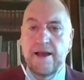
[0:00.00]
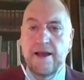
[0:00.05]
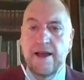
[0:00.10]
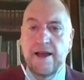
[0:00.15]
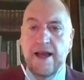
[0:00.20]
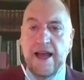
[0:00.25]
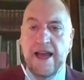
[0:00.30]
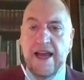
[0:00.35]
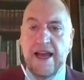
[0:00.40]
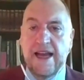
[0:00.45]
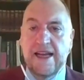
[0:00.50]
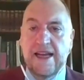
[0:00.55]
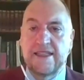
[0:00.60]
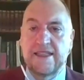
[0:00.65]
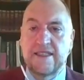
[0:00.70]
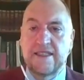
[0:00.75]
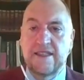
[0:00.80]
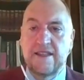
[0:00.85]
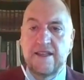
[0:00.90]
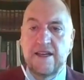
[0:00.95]

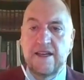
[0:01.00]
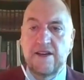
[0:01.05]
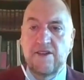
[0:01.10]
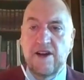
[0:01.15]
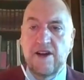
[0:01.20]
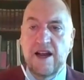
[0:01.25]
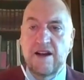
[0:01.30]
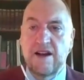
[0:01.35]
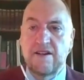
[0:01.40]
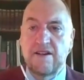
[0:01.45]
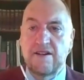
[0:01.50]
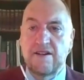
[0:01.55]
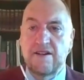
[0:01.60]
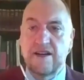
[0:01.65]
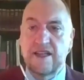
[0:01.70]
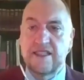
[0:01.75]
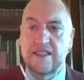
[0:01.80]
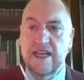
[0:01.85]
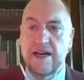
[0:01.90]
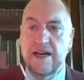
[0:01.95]
And there are
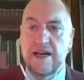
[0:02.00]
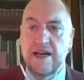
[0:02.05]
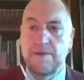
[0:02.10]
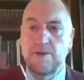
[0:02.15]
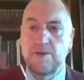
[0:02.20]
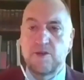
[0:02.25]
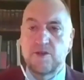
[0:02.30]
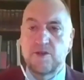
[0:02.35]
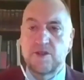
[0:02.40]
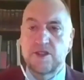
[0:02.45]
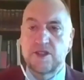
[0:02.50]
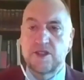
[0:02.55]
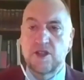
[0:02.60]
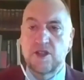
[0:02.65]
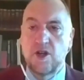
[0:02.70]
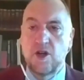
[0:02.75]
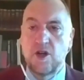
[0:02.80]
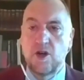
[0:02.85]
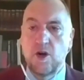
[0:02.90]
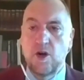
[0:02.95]
examples
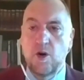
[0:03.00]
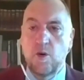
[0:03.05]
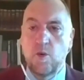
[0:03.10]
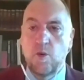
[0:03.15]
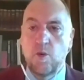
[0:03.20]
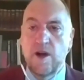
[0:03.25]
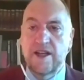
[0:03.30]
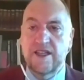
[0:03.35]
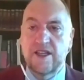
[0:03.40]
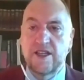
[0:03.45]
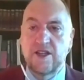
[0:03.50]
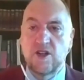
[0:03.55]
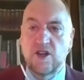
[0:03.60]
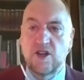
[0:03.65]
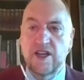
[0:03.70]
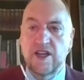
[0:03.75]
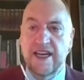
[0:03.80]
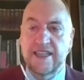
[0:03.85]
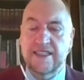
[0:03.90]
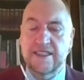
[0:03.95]
one can look
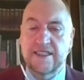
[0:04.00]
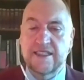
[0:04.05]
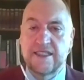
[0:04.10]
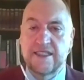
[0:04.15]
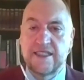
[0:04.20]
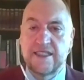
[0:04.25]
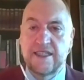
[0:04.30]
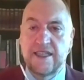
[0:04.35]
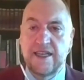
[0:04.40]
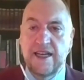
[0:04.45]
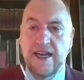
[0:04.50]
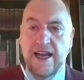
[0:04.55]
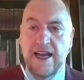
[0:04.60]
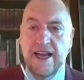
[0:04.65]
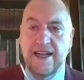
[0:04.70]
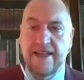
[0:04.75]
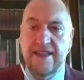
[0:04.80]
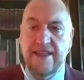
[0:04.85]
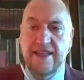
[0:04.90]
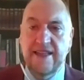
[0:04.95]
at
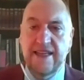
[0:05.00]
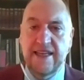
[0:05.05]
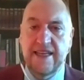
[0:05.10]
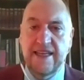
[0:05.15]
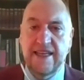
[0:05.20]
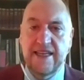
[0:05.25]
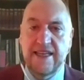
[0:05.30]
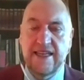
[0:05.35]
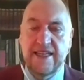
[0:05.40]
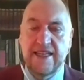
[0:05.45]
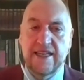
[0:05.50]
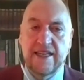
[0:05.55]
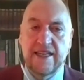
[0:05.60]
the